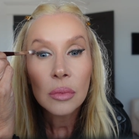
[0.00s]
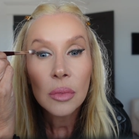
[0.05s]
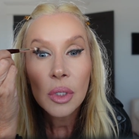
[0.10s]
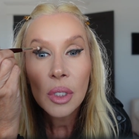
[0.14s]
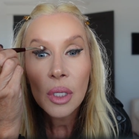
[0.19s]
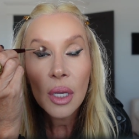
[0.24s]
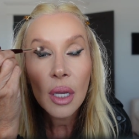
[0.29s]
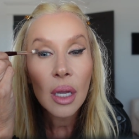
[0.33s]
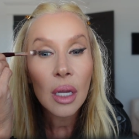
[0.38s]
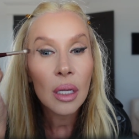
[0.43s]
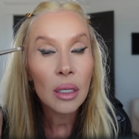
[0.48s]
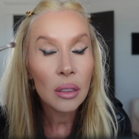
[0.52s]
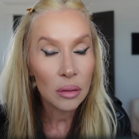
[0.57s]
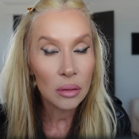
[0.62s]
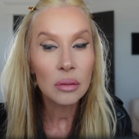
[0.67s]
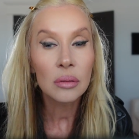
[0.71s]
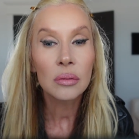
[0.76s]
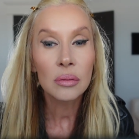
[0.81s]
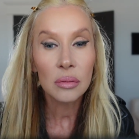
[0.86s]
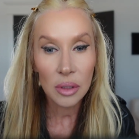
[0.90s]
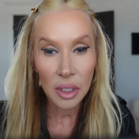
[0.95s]
Yeah,
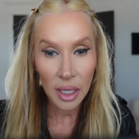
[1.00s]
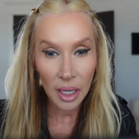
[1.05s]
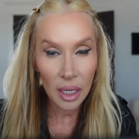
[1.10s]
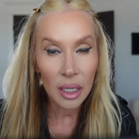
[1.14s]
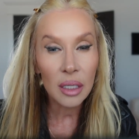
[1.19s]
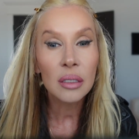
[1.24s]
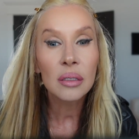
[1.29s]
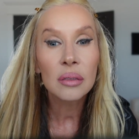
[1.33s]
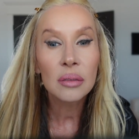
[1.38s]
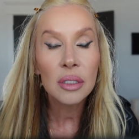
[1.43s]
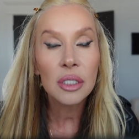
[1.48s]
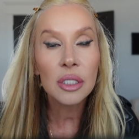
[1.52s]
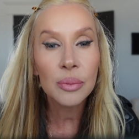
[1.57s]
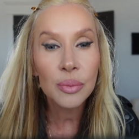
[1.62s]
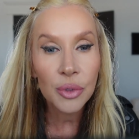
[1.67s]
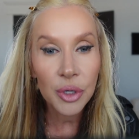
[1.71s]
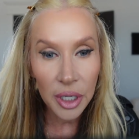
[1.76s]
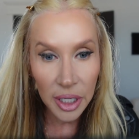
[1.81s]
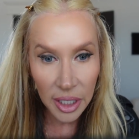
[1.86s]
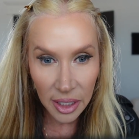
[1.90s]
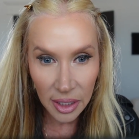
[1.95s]
yeah, that's
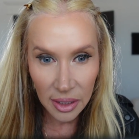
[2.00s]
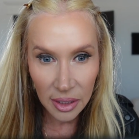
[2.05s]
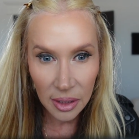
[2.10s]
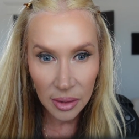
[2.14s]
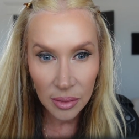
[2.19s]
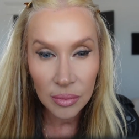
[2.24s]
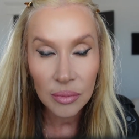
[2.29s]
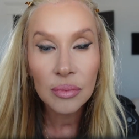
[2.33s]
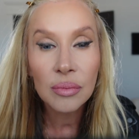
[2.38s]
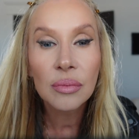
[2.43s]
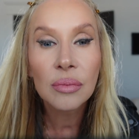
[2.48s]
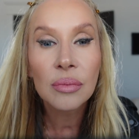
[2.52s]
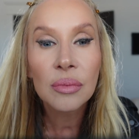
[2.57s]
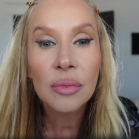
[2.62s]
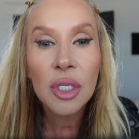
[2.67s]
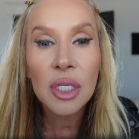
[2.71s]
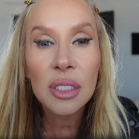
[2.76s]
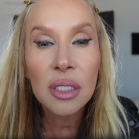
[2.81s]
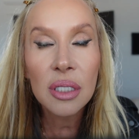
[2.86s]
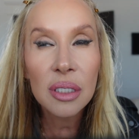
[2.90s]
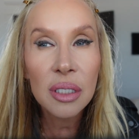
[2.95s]
pretty, isn't it?
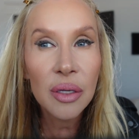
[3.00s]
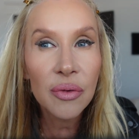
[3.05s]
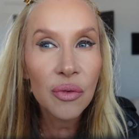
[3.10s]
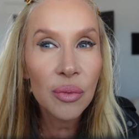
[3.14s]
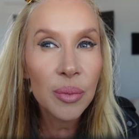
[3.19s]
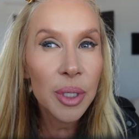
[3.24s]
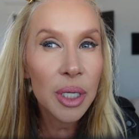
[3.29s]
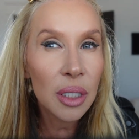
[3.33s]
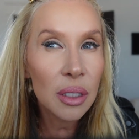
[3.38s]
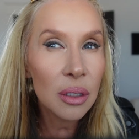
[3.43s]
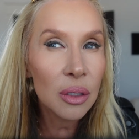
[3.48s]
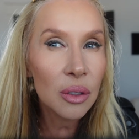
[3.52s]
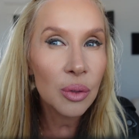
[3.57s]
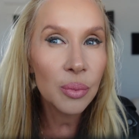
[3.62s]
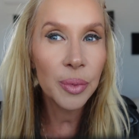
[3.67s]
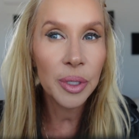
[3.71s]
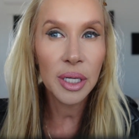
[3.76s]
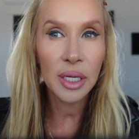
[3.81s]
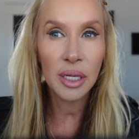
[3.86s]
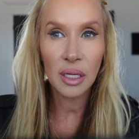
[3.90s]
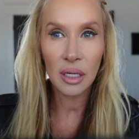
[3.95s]
Because it's giving me a little
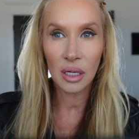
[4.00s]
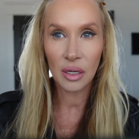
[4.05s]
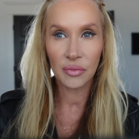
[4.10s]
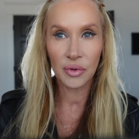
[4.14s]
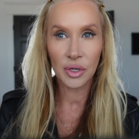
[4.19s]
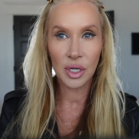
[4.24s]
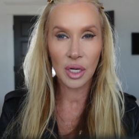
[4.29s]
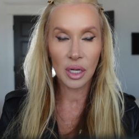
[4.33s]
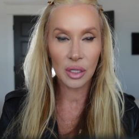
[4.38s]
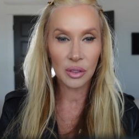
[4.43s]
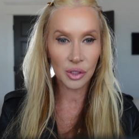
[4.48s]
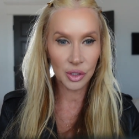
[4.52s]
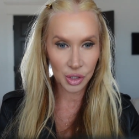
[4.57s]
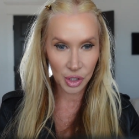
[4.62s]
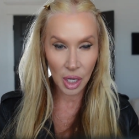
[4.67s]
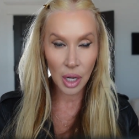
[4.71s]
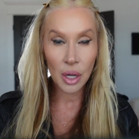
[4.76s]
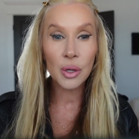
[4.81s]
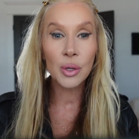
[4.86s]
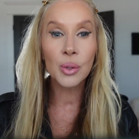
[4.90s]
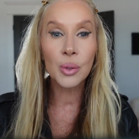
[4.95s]
bit of another
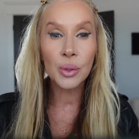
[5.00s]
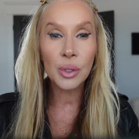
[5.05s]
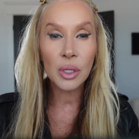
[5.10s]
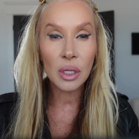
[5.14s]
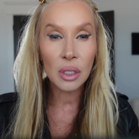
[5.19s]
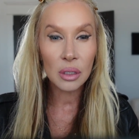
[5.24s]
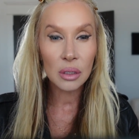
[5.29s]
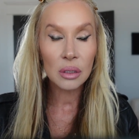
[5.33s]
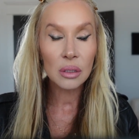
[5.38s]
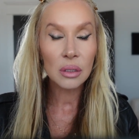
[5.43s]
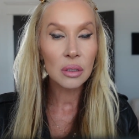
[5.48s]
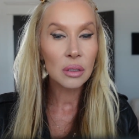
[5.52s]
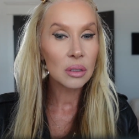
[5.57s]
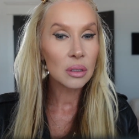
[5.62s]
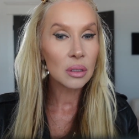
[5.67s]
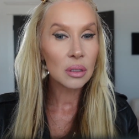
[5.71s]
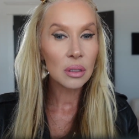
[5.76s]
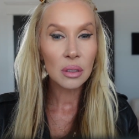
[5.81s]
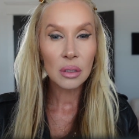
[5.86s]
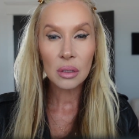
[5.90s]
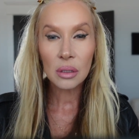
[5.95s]
tone, a
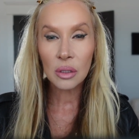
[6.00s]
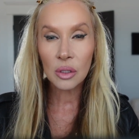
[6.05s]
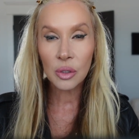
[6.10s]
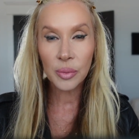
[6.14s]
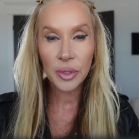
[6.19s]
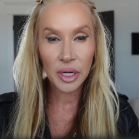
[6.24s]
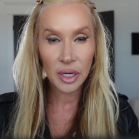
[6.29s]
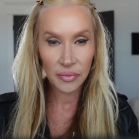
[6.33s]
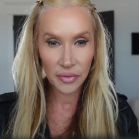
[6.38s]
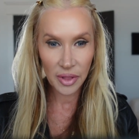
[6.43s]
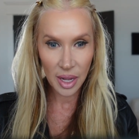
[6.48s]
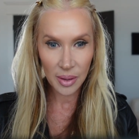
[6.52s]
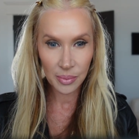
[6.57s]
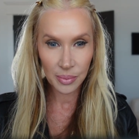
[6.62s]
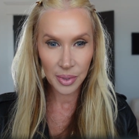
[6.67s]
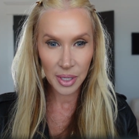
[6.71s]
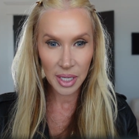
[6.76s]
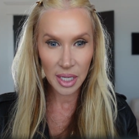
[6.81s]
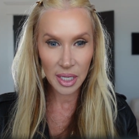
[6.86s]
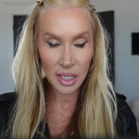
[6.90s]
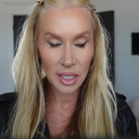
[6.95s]
little bit of that
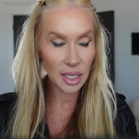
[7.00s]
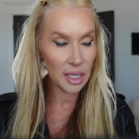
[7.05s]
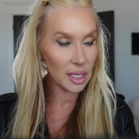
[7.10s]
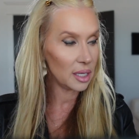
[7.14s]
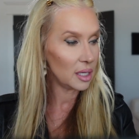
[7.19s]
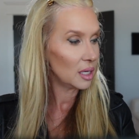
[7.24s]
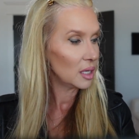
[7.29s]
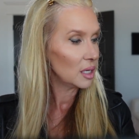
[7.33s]
pinky,